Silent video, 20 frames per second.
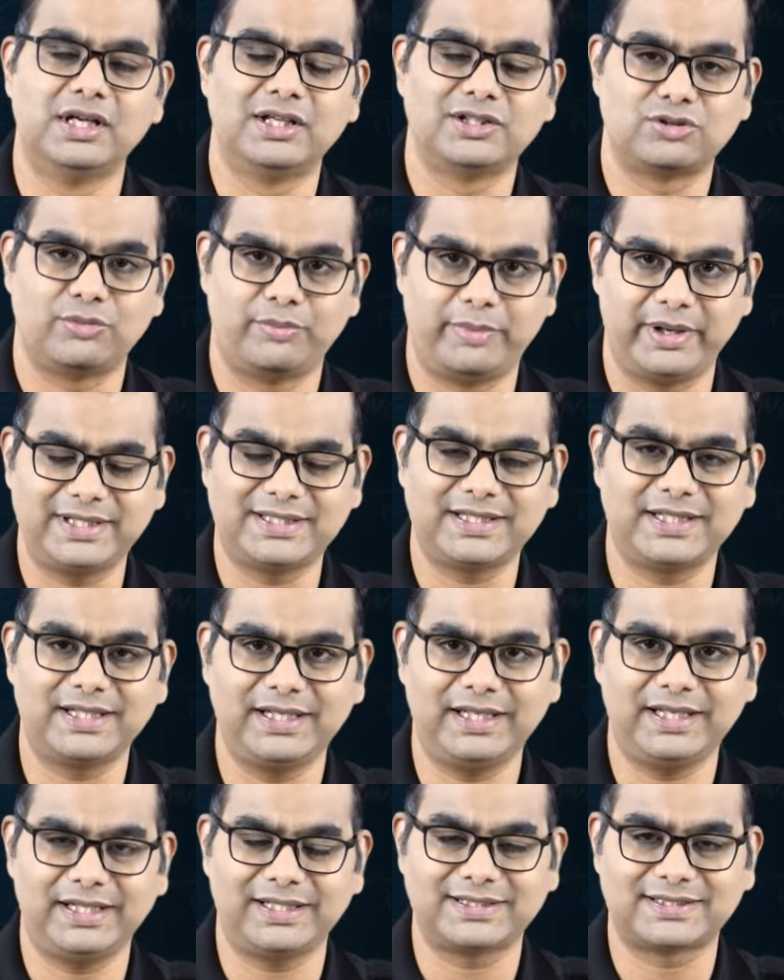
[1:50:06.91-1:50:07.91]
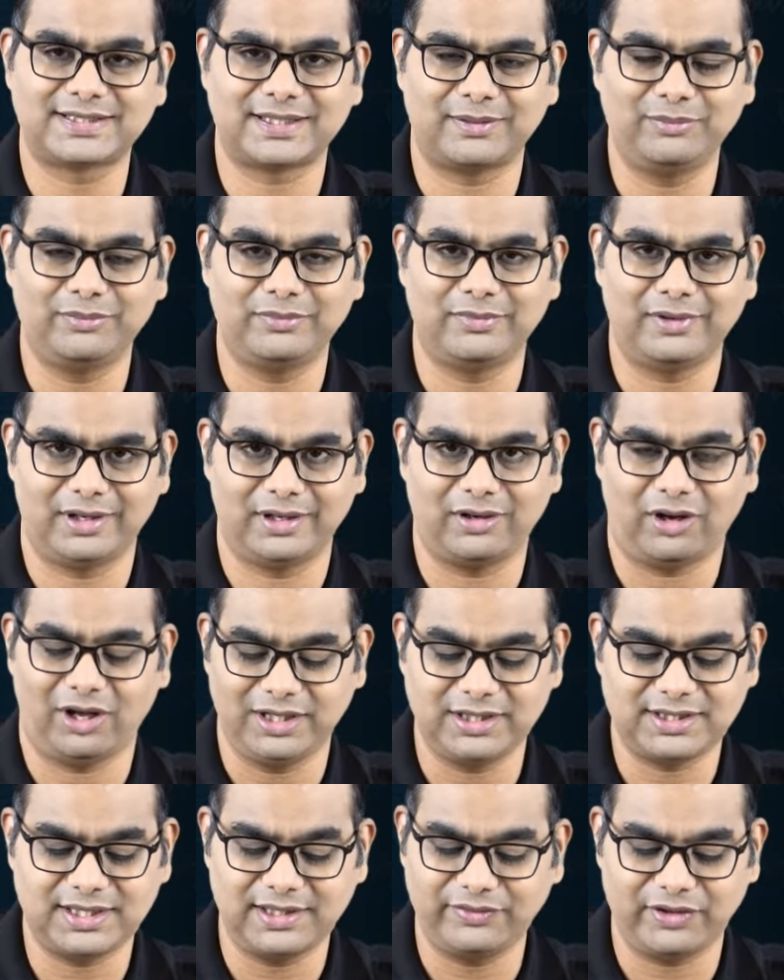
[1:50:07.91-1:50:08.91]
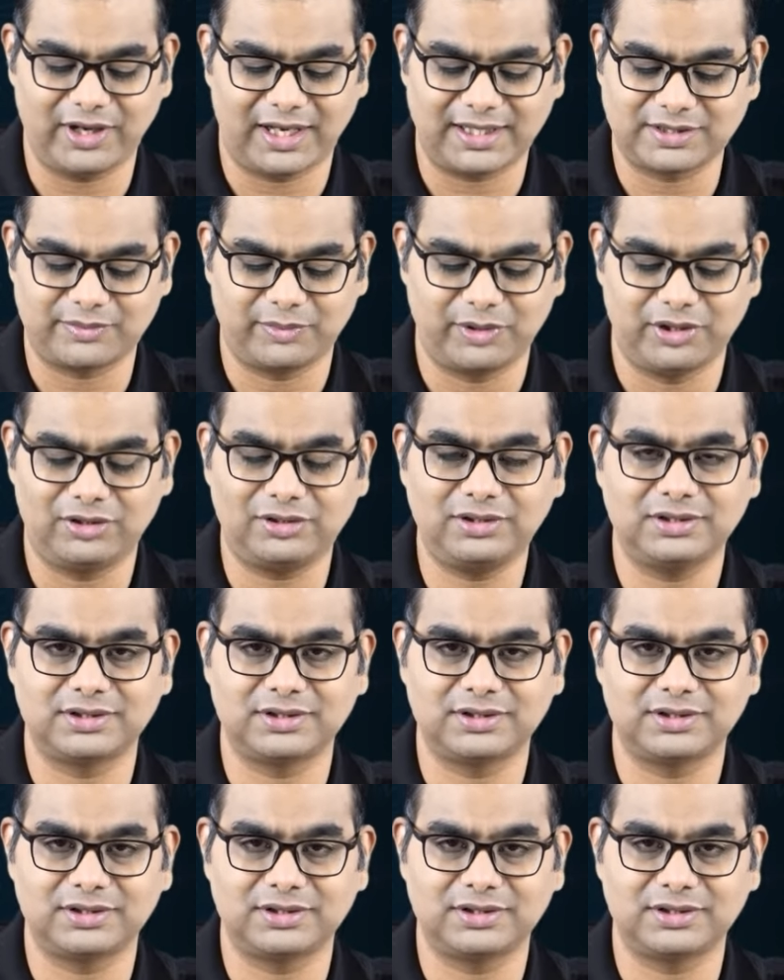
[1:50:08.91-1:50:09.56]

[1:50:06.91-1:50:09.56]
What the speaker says: So basically it is honestly if you ask me,